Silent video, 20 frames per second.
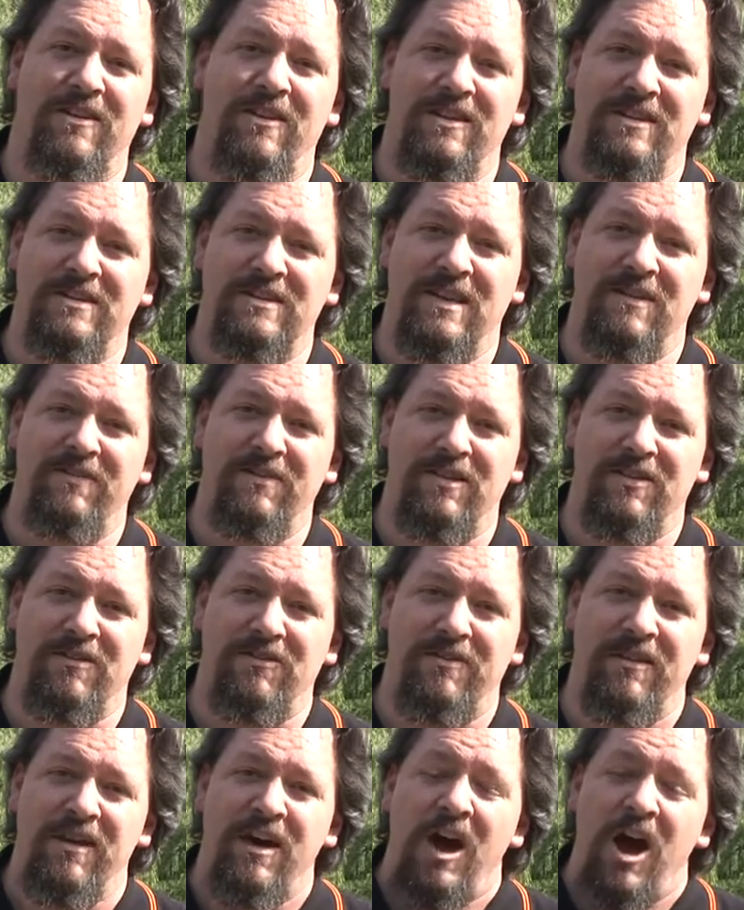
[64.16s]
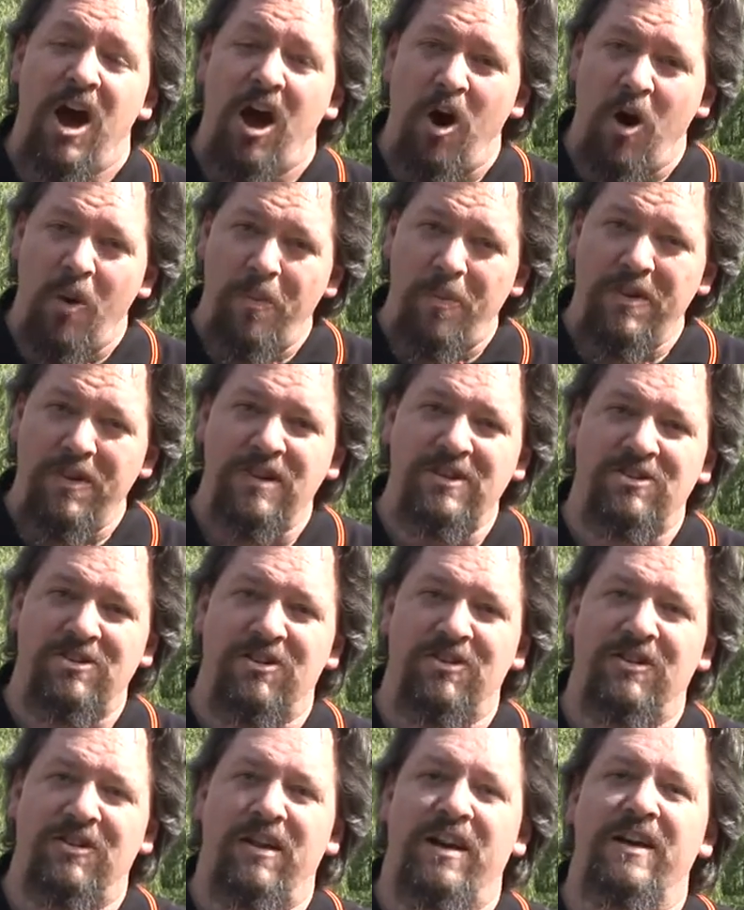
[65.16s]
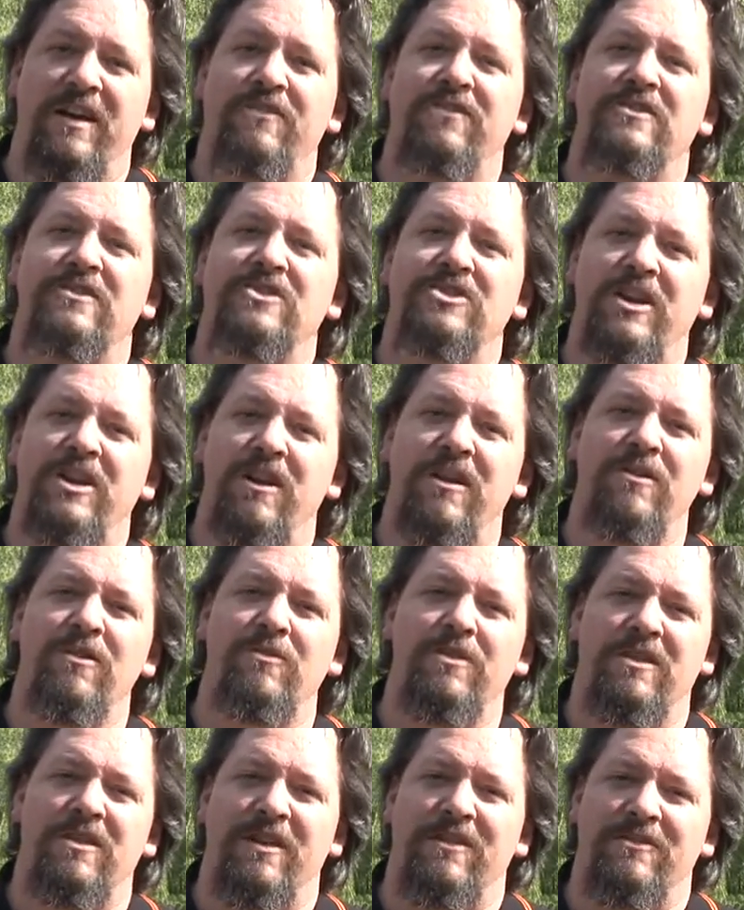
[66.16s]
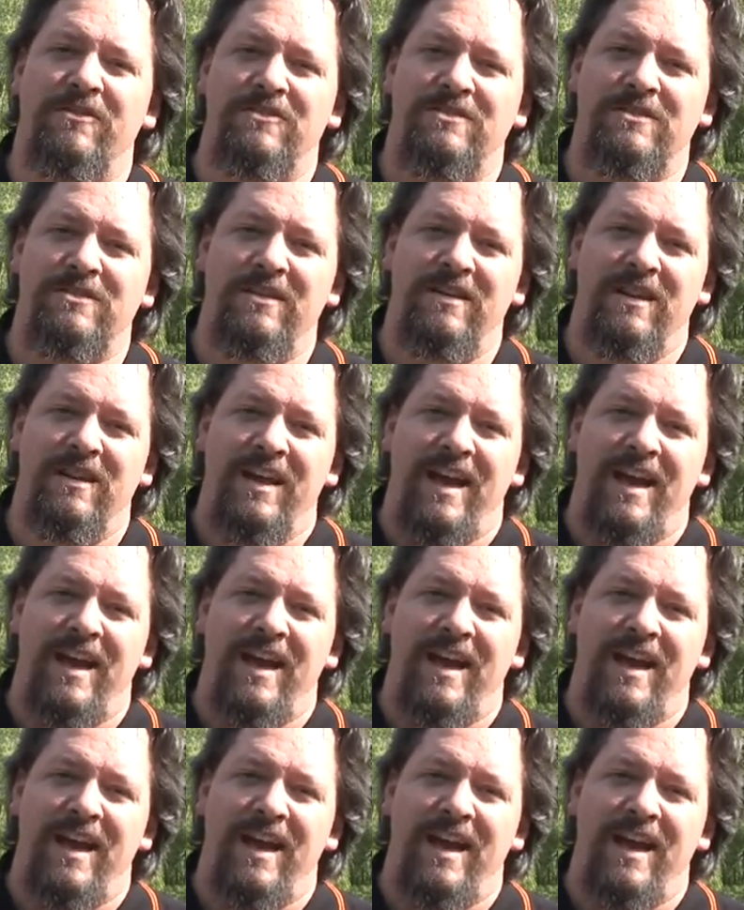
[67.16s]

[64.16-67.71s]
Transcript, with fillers: God has given you. Open eternal life, share it with others,